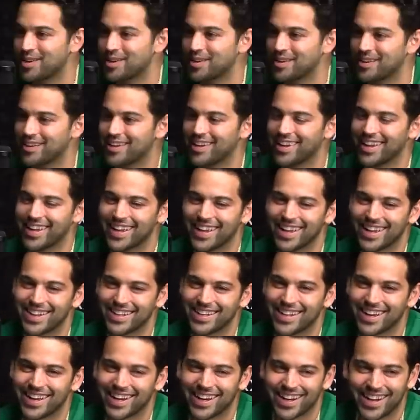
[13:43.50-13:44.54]

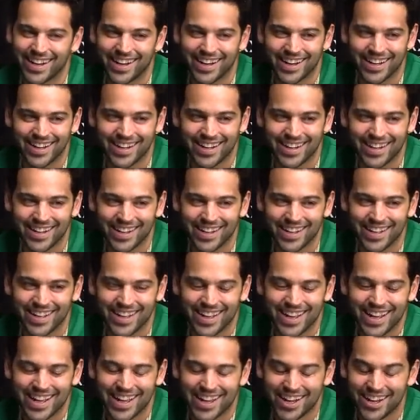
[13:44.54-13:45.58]
and uh,
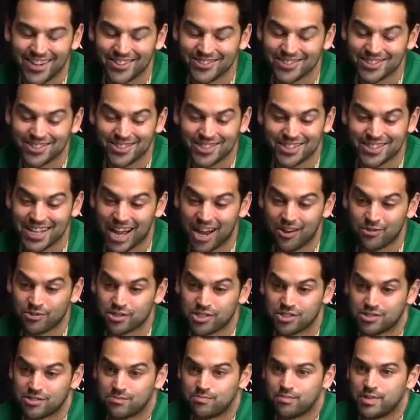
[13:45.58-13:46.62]
I was just I would
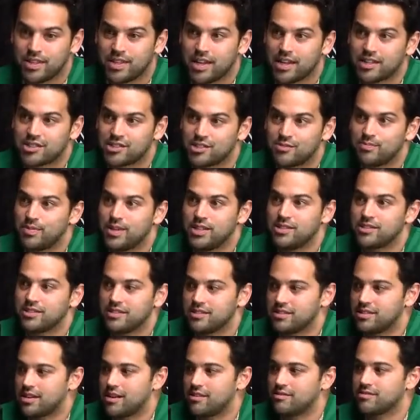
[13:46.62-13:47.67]
just be like
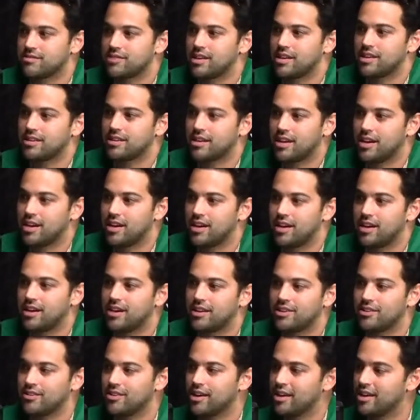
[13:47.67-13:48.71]
speechless. I was like uh, I
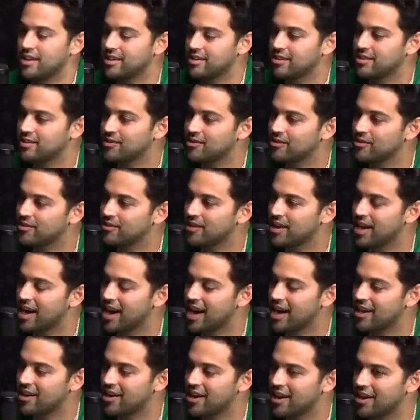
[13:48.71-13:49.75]
don't I didn't know
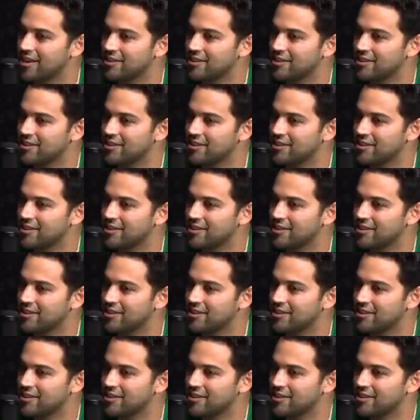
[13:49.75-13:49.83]
how, well, how